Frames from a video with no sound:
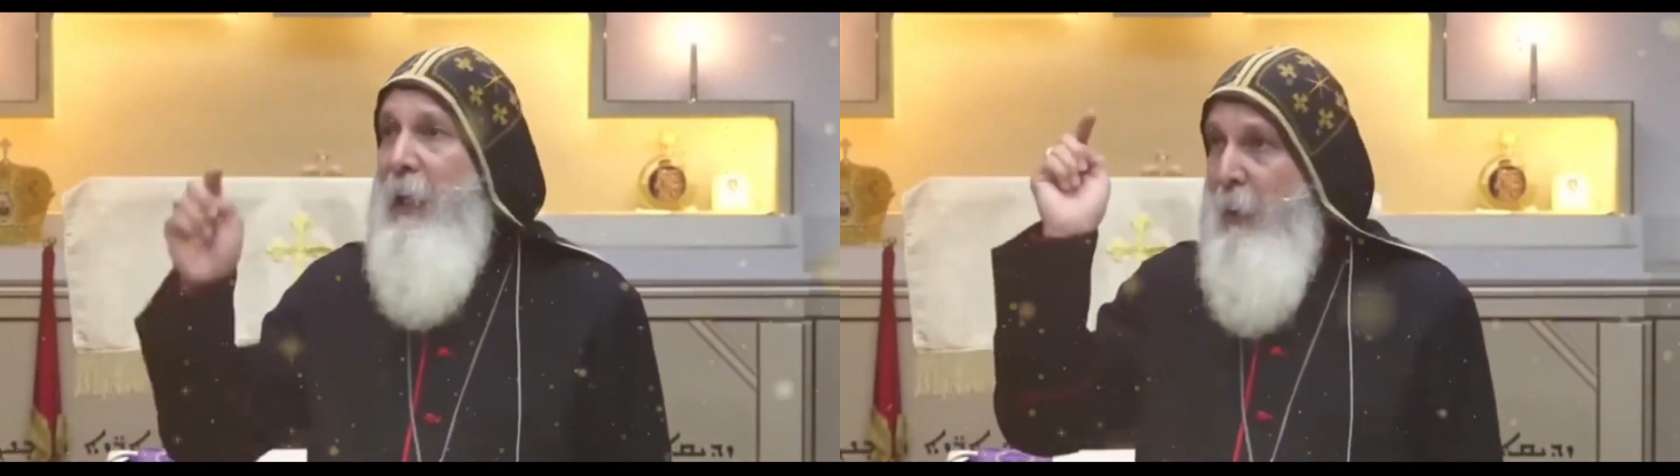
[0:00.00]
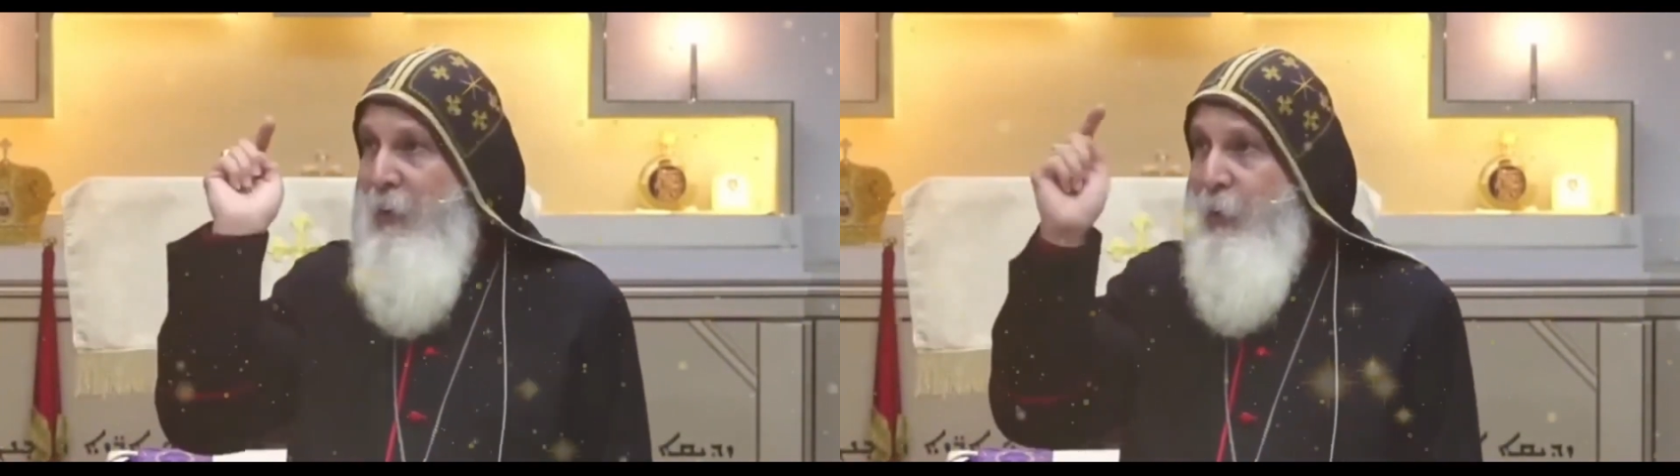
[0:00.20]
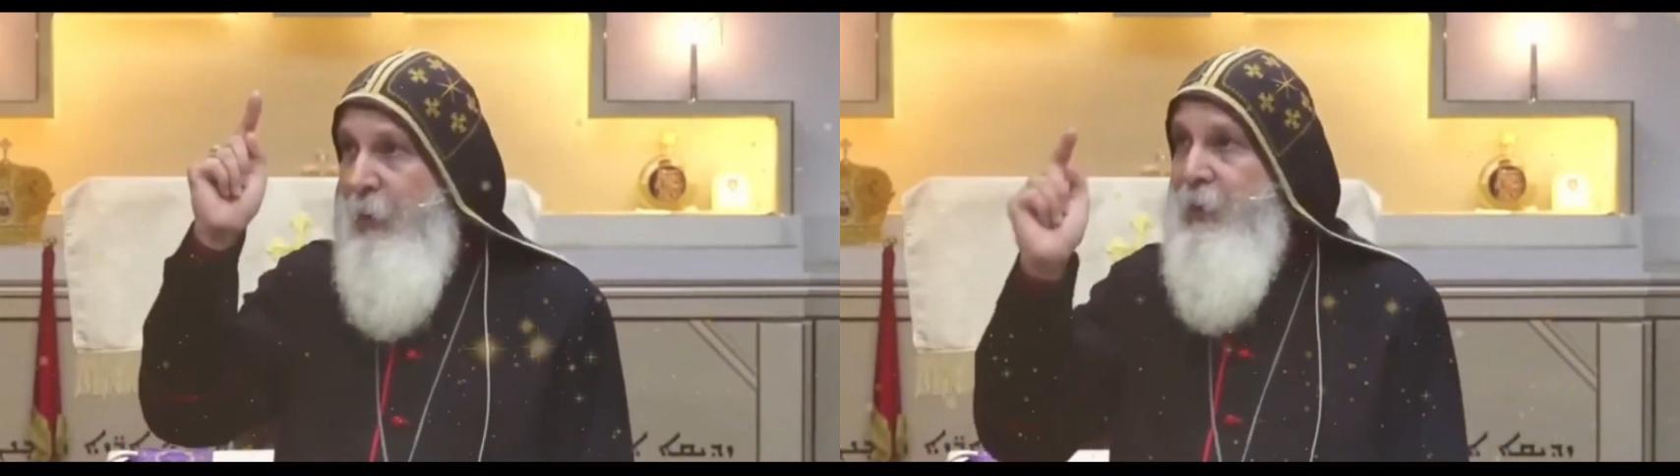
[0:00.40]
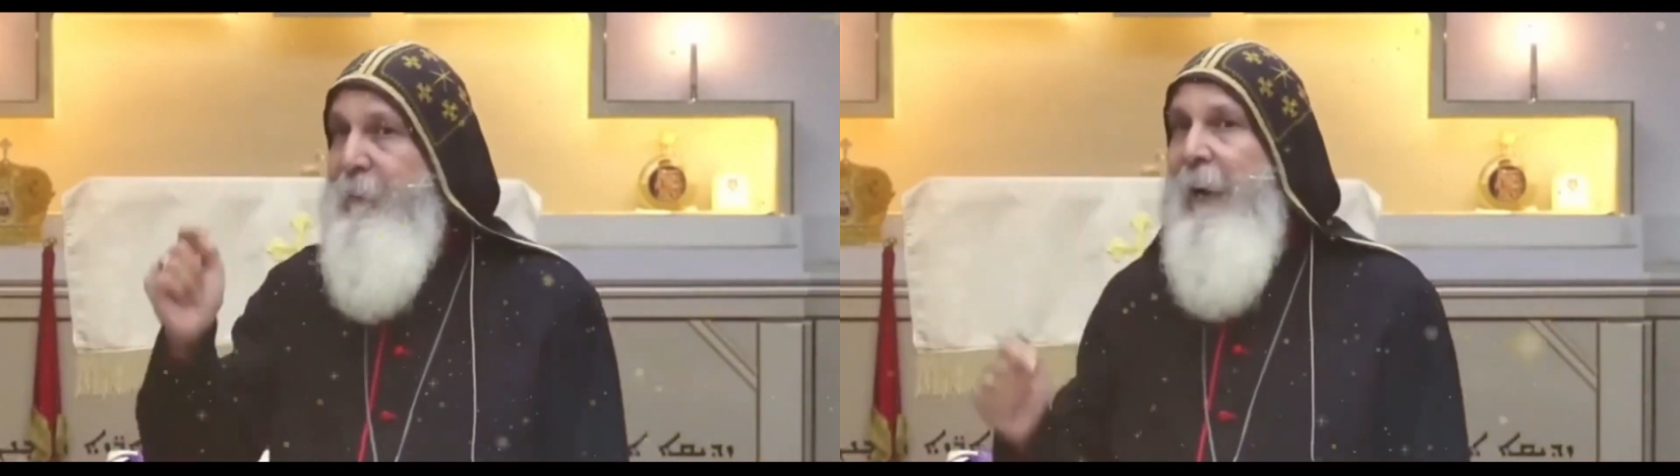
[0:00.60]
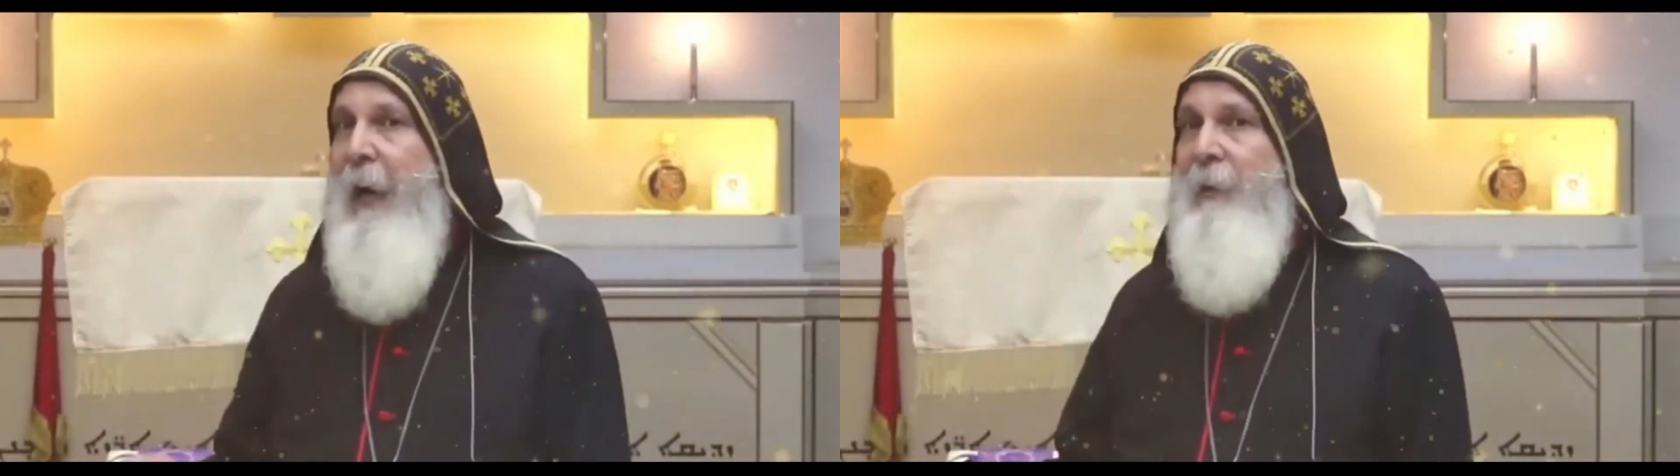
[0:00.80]
He was
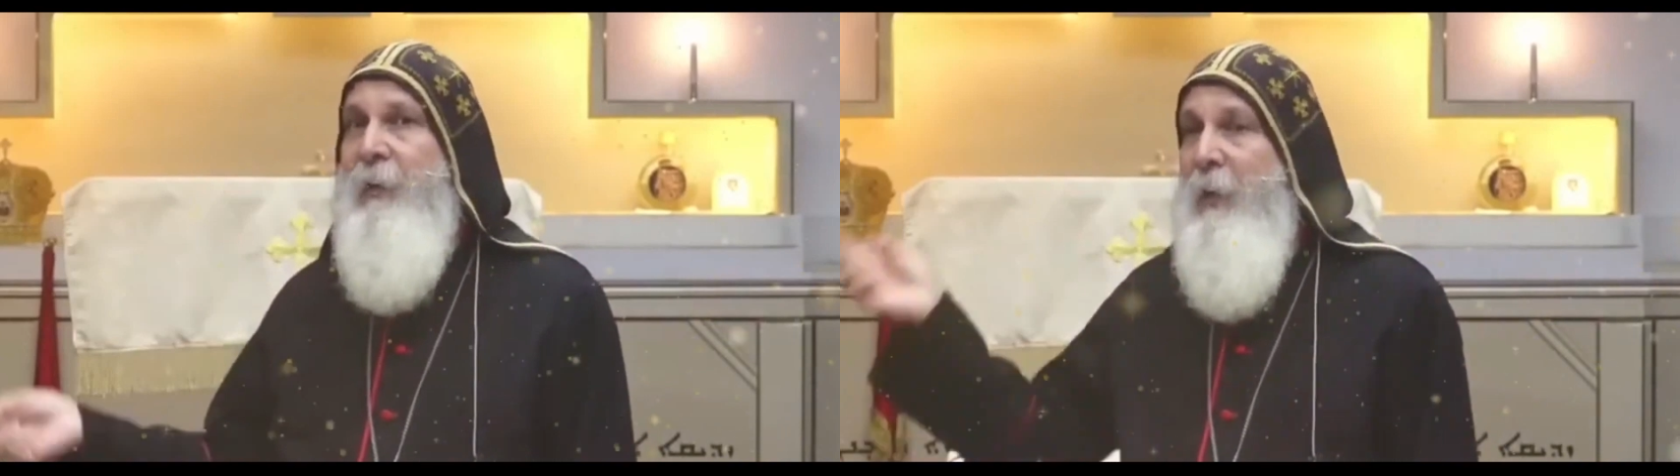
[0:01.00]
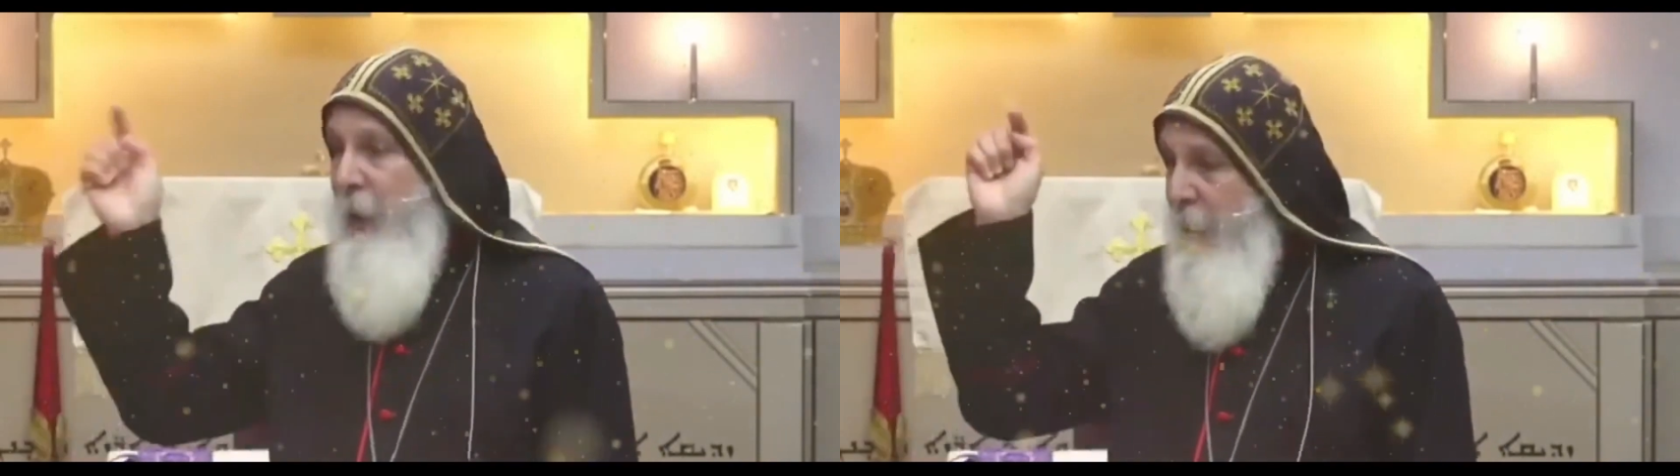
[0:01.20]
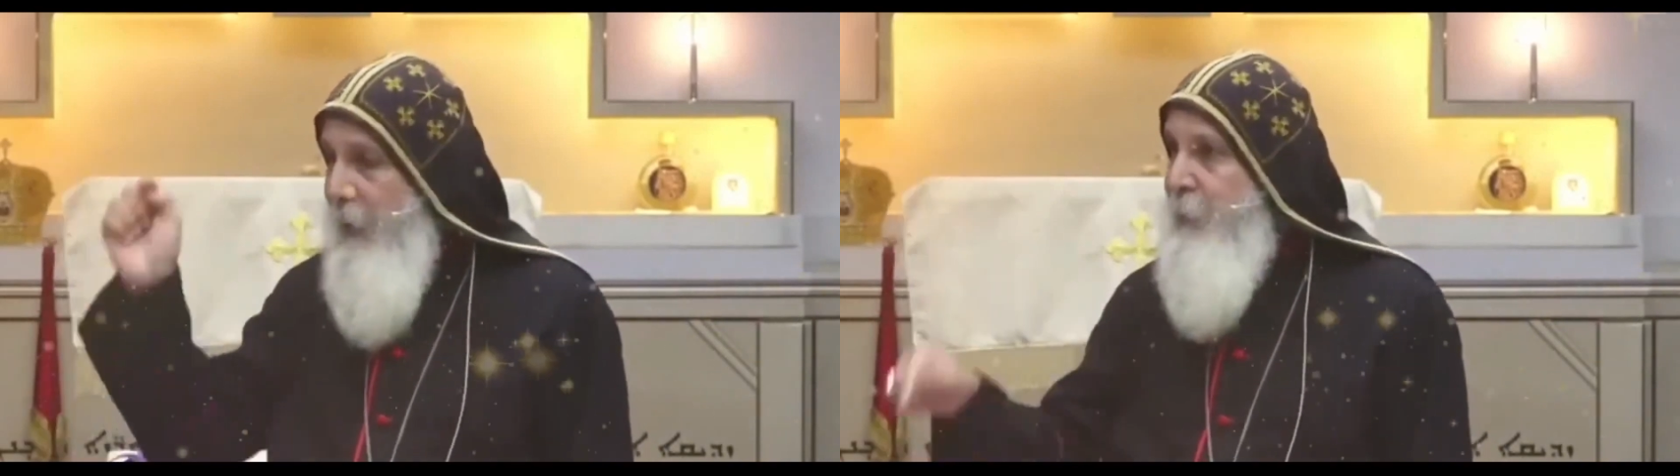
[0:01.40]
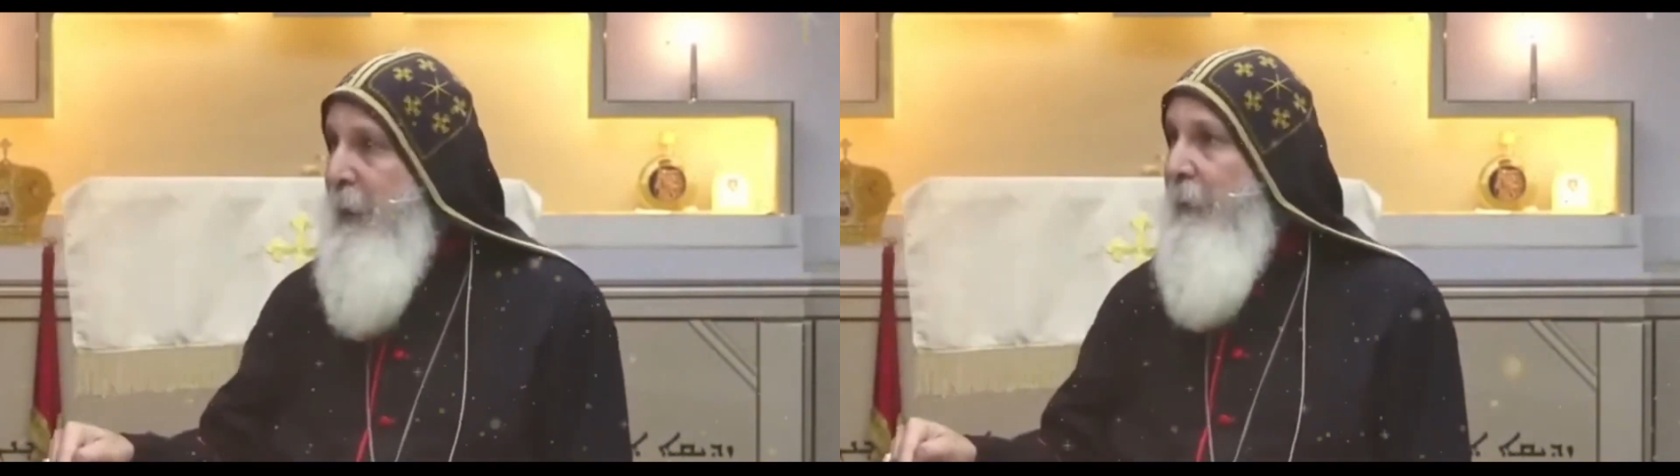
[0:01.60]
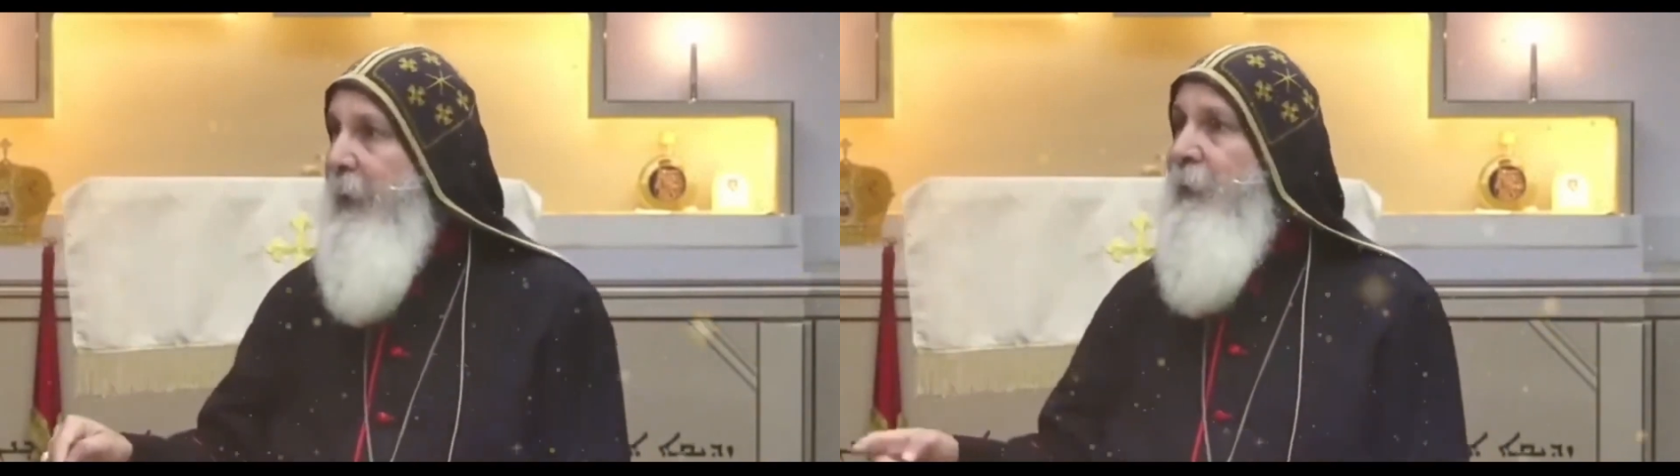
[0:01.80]
crucified, He was
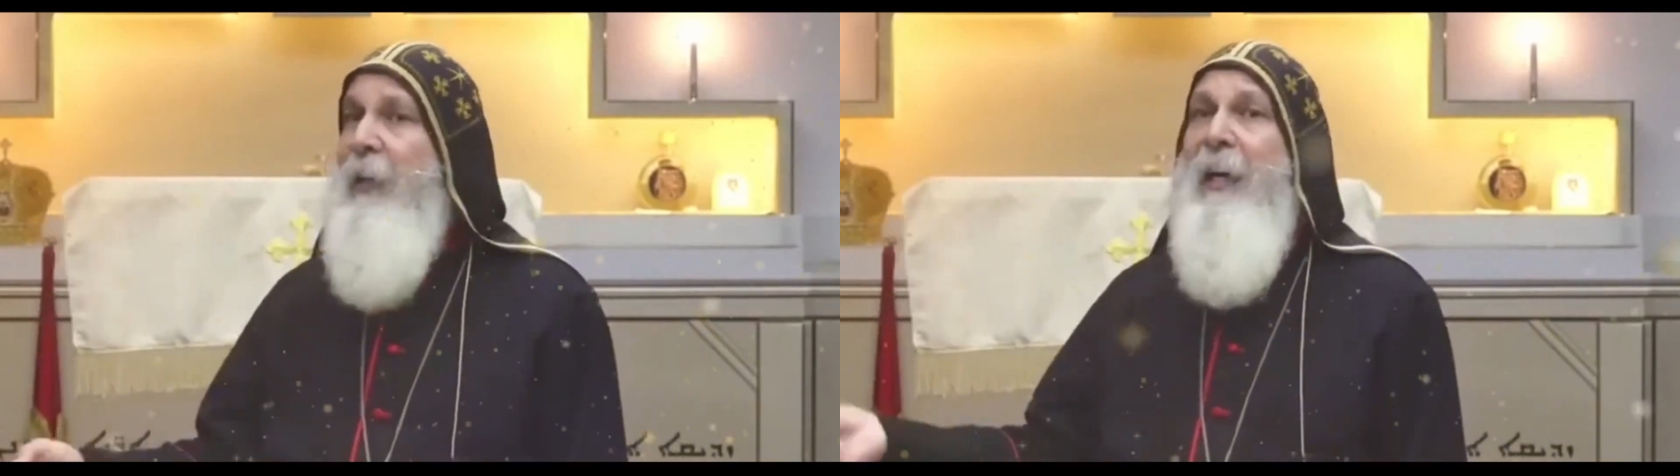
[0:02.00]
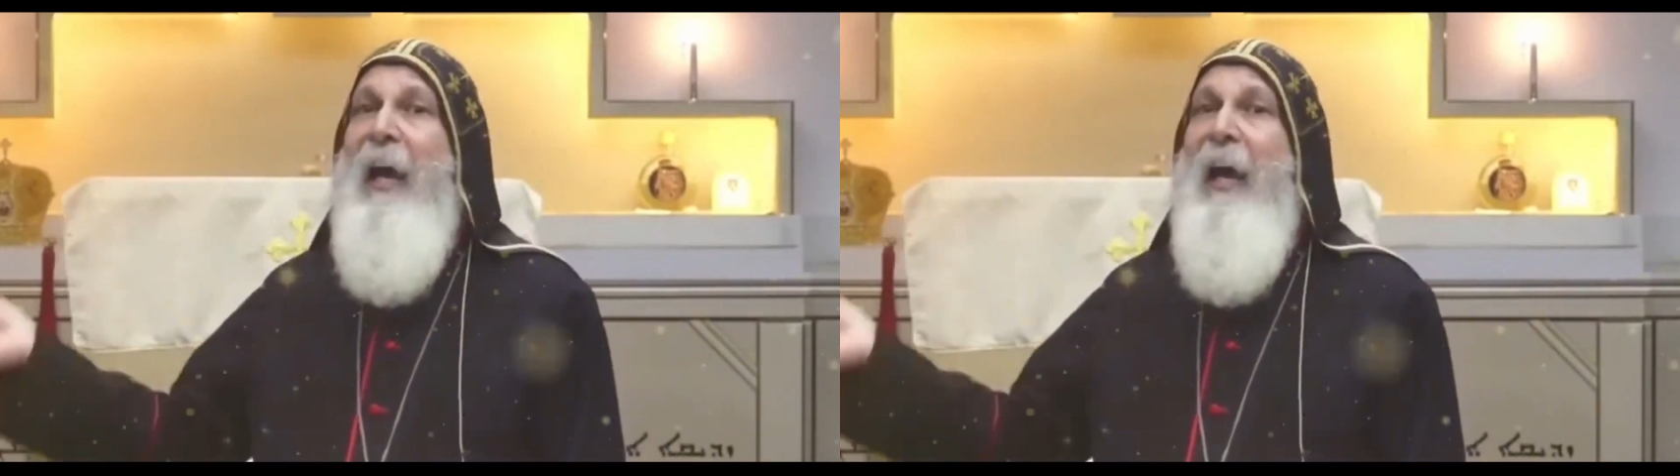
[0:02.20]
buried,